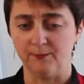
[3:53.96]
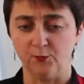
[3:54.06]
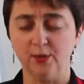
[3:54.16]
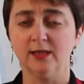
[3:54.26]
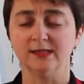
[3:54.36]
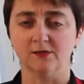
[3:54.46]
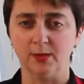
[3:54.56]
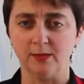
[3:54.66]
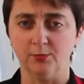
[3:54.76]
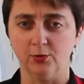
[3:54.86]
rigours of
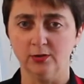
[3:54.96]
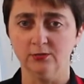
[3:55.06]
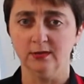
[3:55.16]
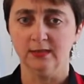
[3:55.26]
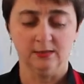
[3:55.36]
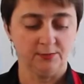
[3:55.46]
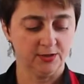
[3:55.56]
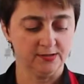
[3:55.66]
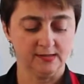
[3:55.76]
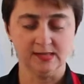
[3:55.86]
being boiled,
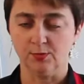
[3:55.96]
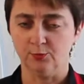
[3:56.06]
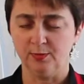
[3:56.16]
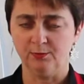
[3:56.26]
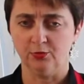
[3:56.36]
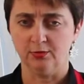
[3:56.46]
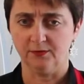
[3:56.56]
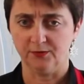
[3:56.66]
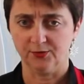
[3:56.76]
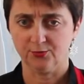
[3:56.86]
because this one will be boiled
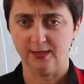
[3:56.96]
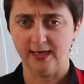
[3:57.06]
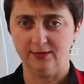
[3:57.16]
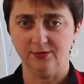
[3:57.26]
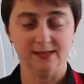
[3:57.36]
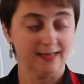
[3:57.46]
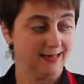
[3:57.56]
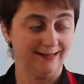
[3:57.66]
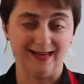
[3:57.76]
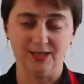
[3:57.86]
for 3 hours.
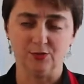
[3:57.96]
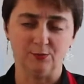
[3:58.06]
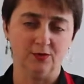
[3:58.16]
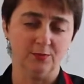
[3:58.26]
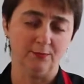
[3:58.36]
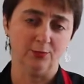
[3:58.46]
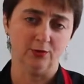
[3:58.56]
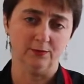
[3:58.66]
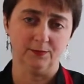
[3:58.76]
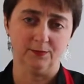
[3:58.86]
Our large one would have been
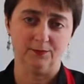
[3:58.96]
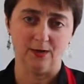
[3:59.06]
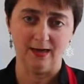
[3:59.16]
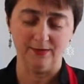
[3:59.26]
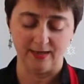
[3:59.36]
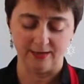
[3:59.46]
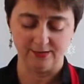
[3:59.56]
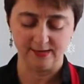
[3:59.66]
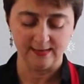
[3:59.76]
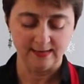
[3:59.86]
boiled for 5
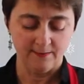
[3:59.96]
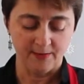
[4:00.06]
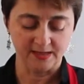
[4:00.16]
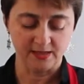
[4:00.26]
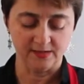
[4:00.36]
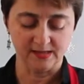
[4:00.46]
hours. And so there's